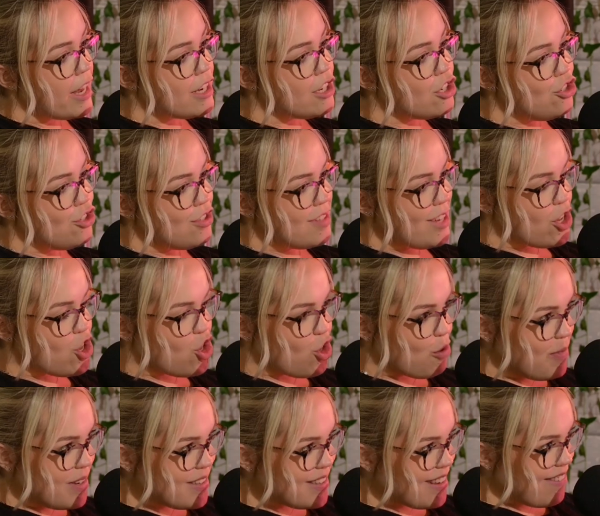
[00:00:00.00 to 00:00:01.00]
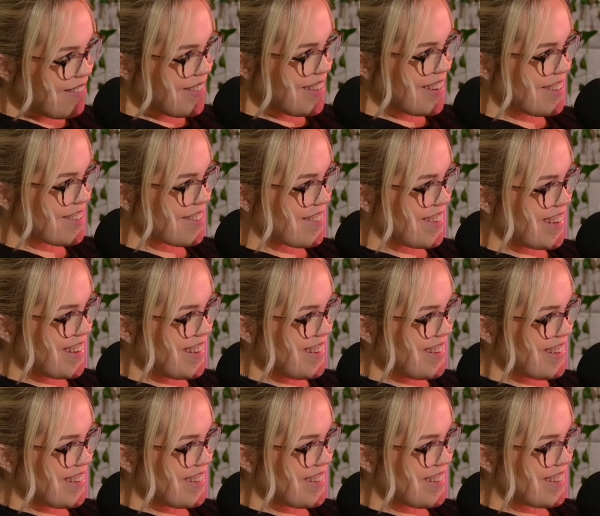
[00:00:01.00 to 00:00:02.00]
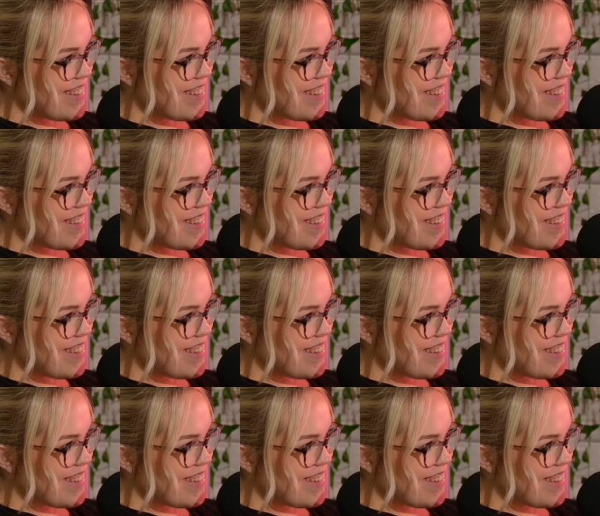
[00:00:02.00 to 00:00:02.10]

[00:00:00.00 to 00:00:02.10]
And did you say humans have it as well?